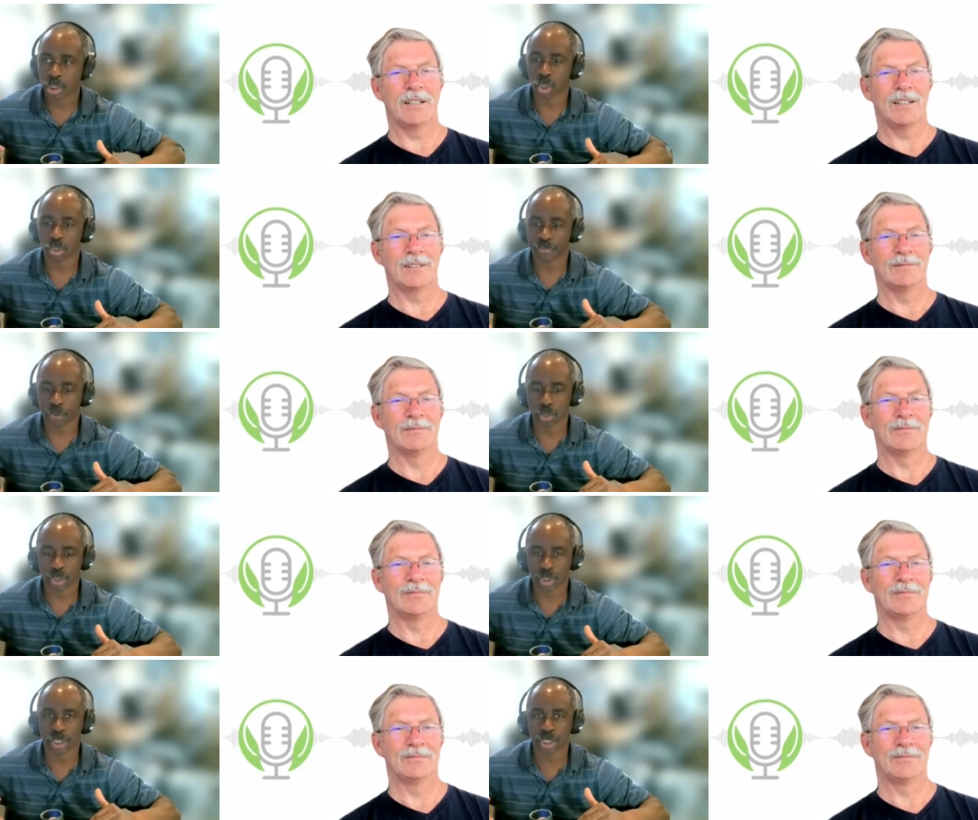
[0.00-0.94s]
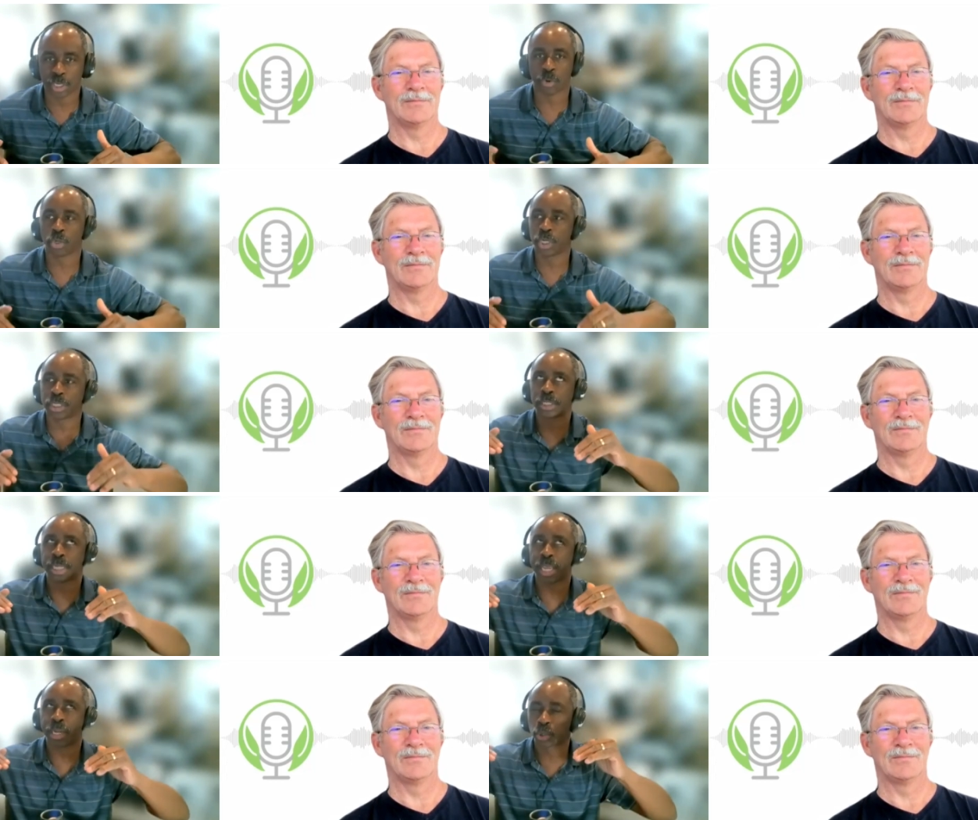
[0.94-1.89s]
Speaker 1: so yeah, the yeah. first zero to
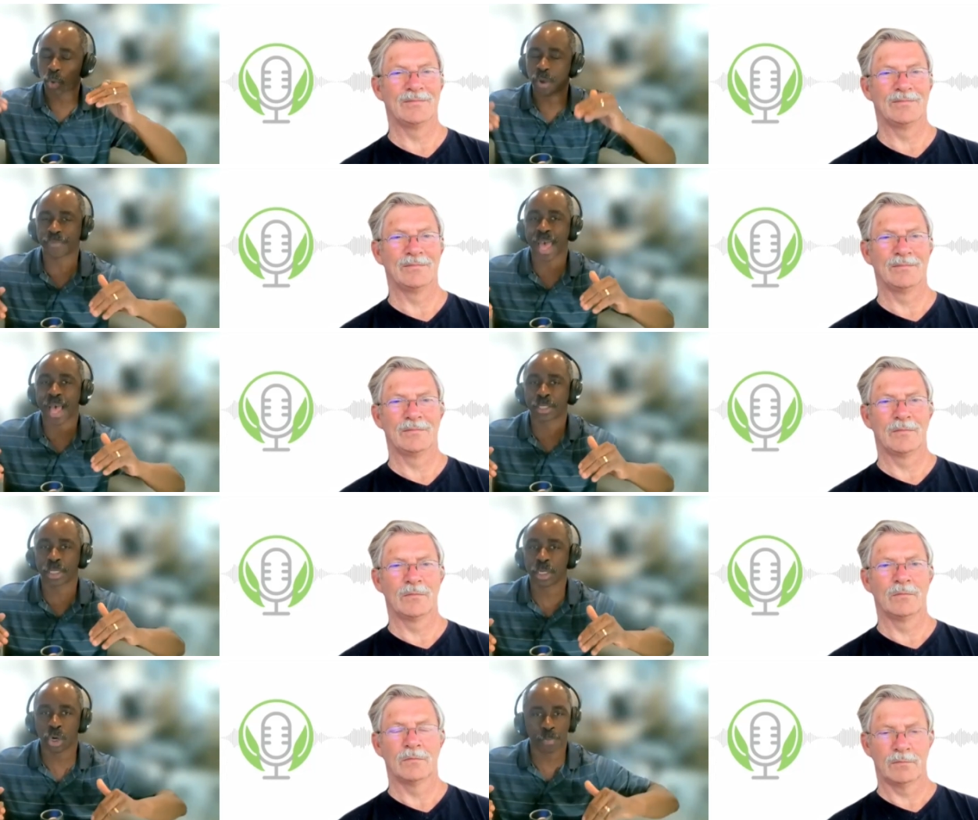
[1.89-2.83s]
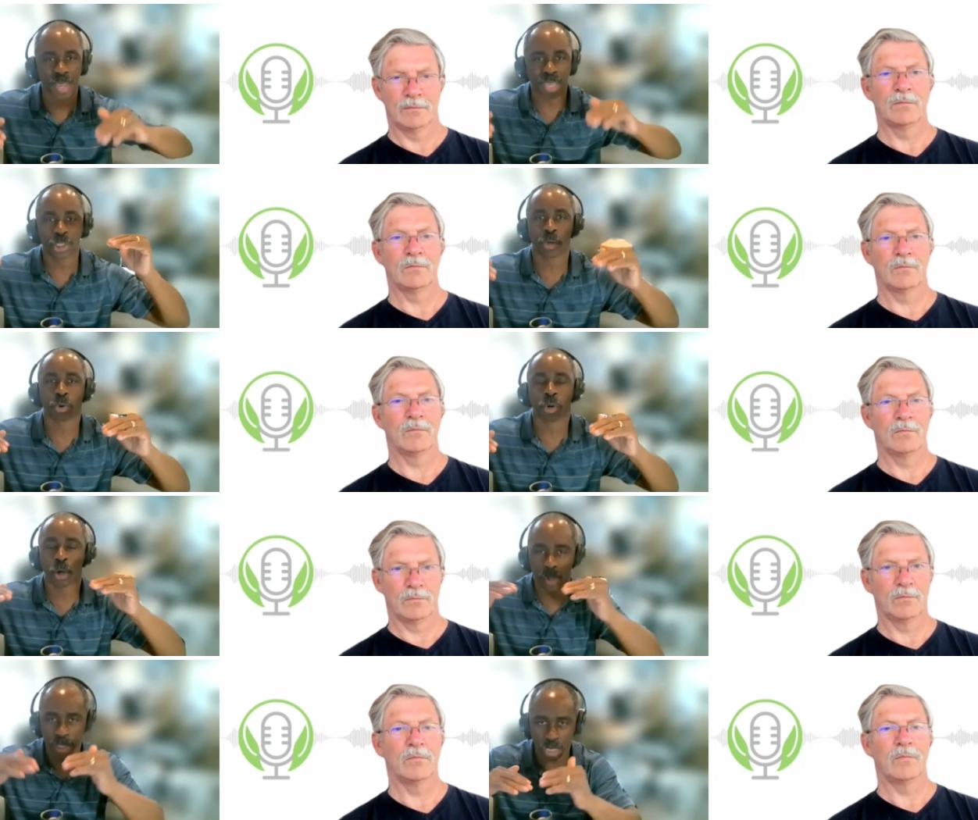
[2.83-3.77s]
ten or twelve thousand, you don't pay
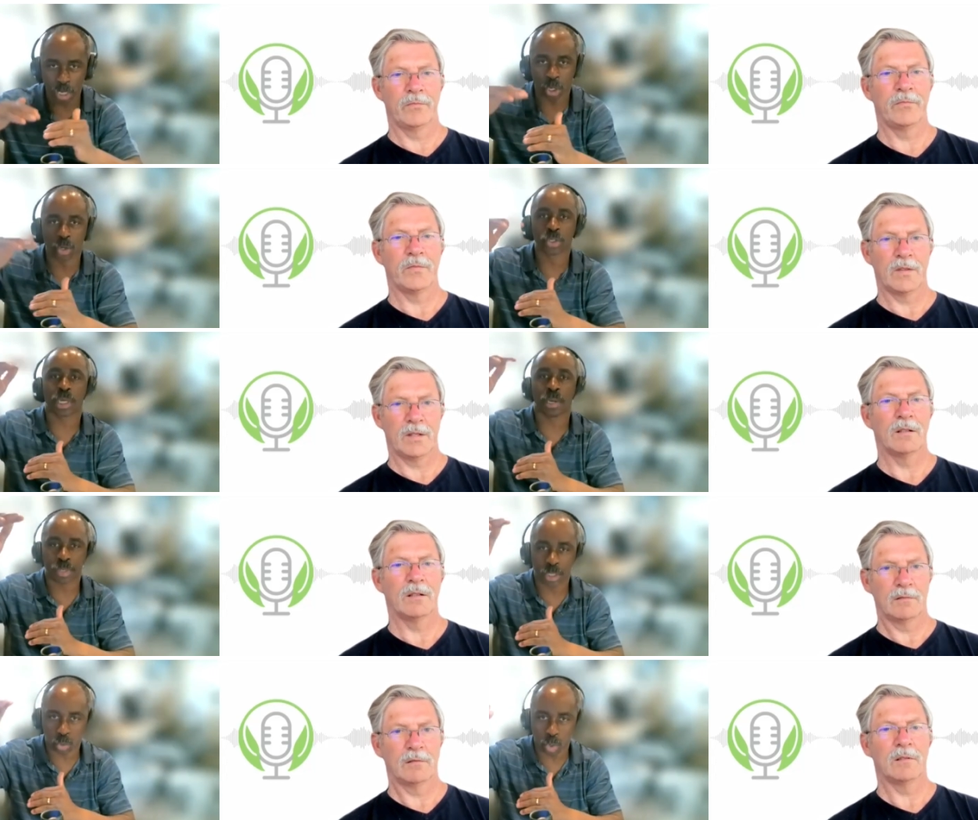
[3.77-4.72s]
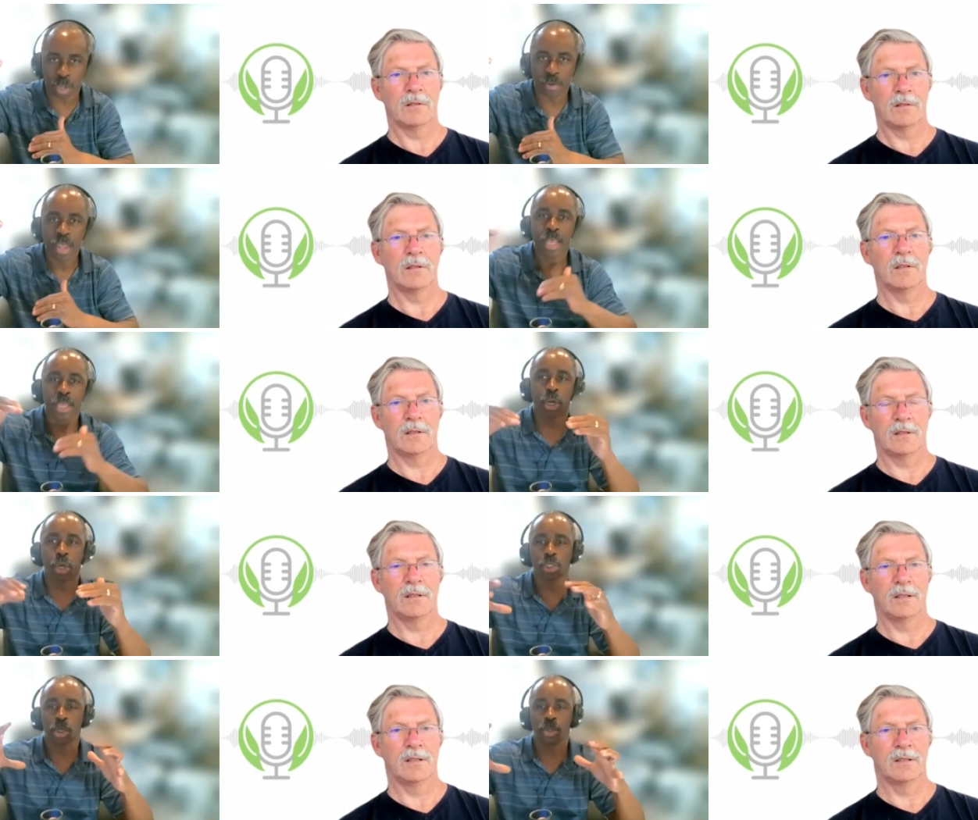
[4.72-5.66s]
zero, and then it goes up to twelve. You
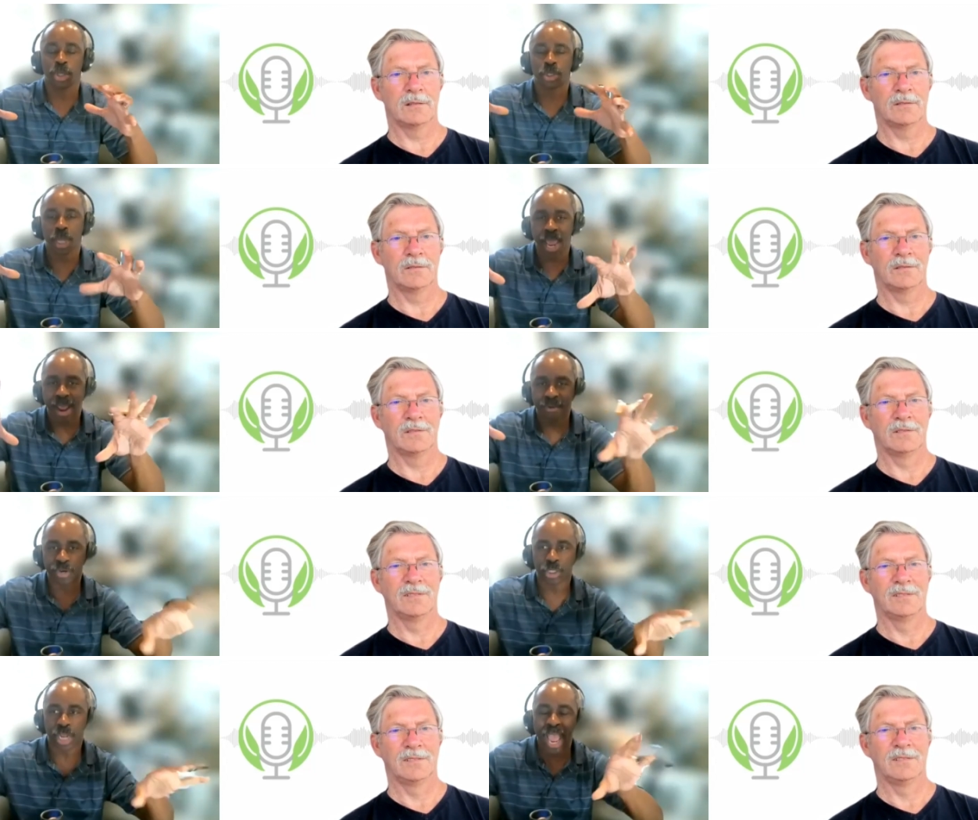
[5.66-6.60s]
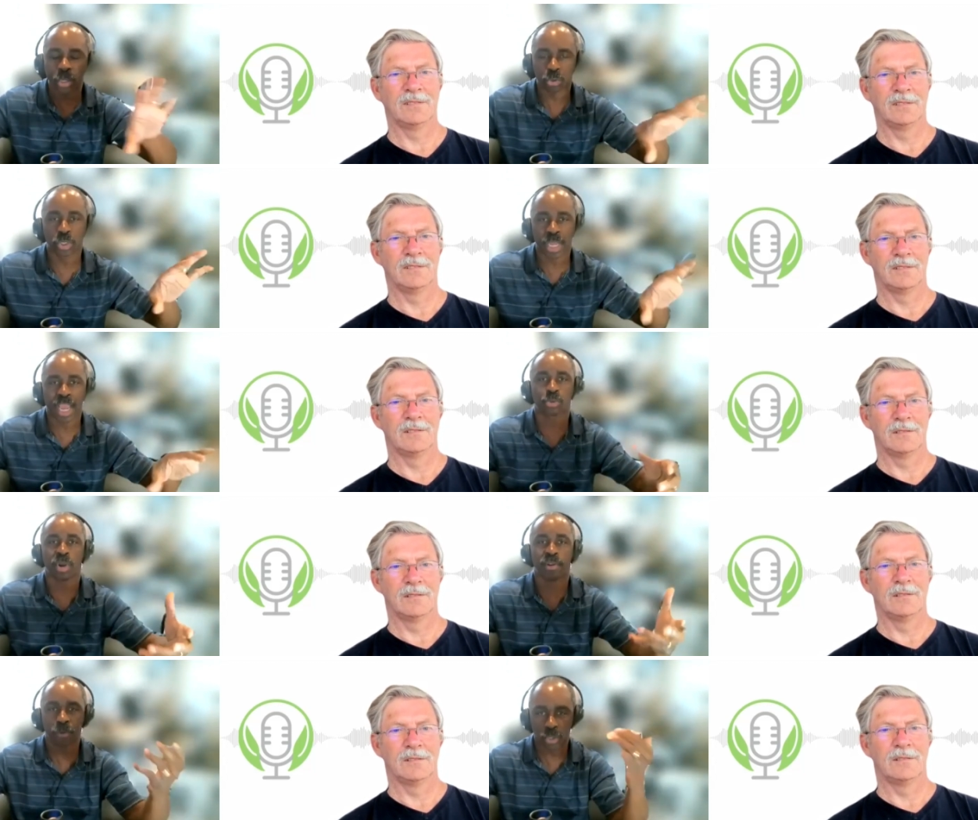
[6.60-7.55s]
know, so there's the average actual tax
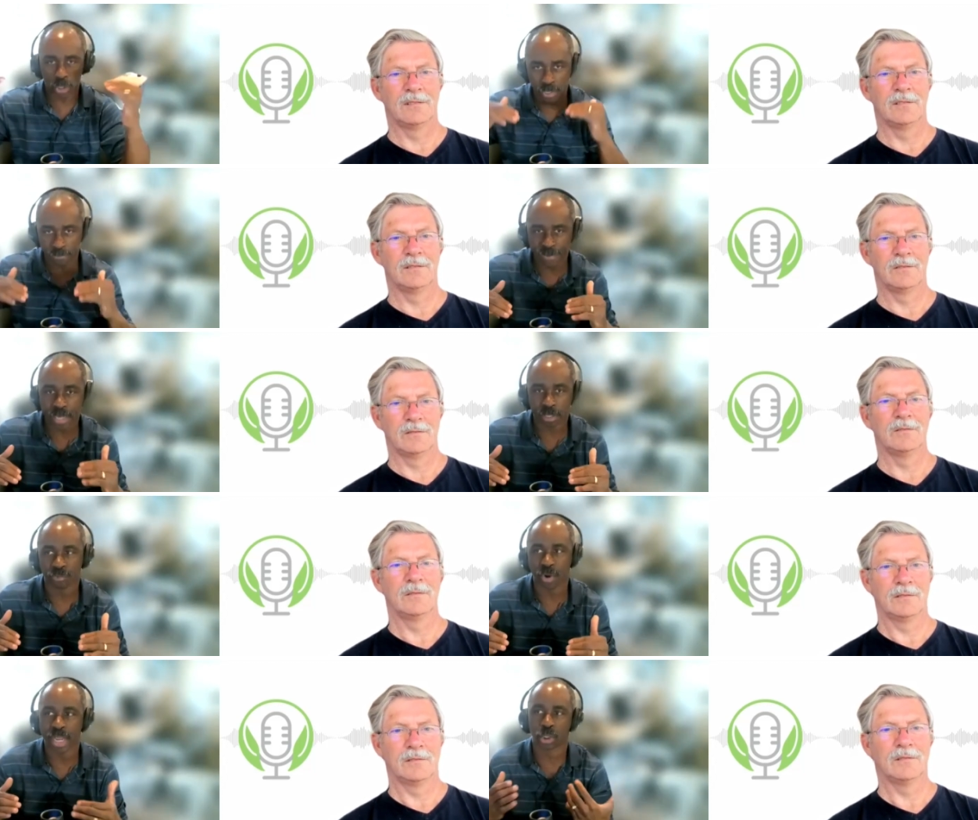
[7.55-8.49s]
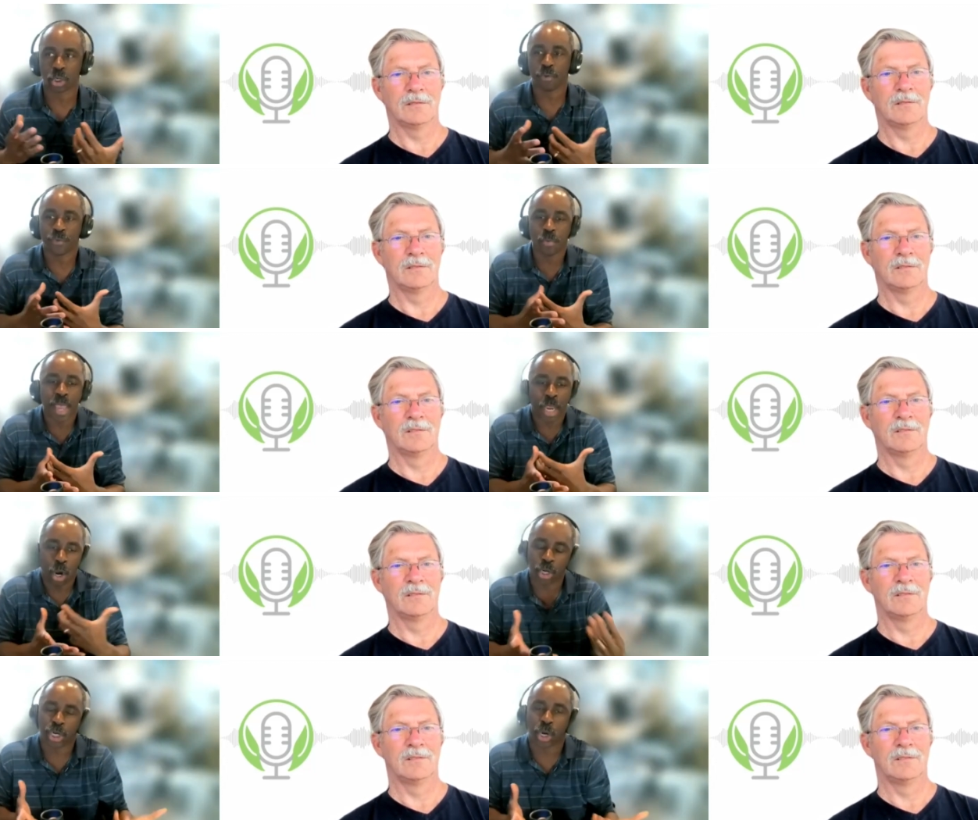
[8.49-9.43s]
rate versus the effective rate. So if you make
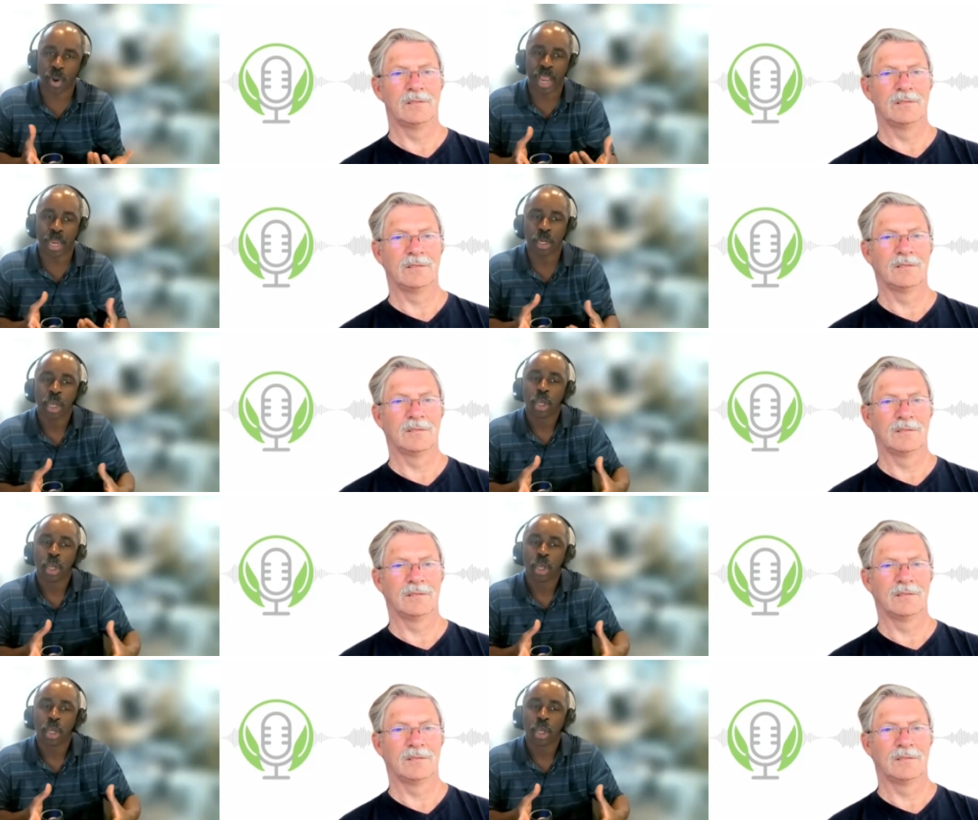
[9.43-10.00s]
a hundred grand,